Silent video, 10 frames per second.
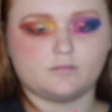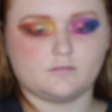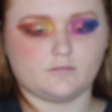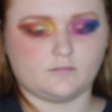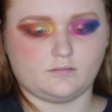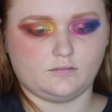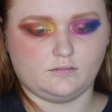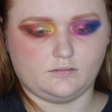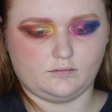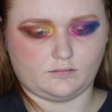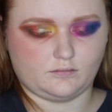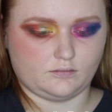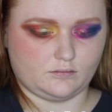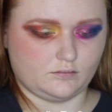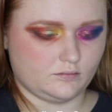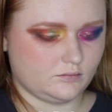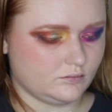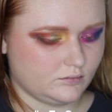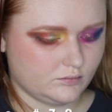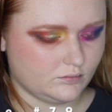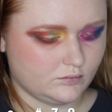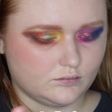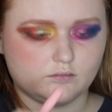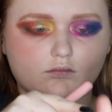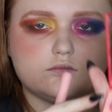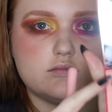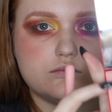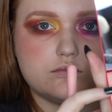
[no speech]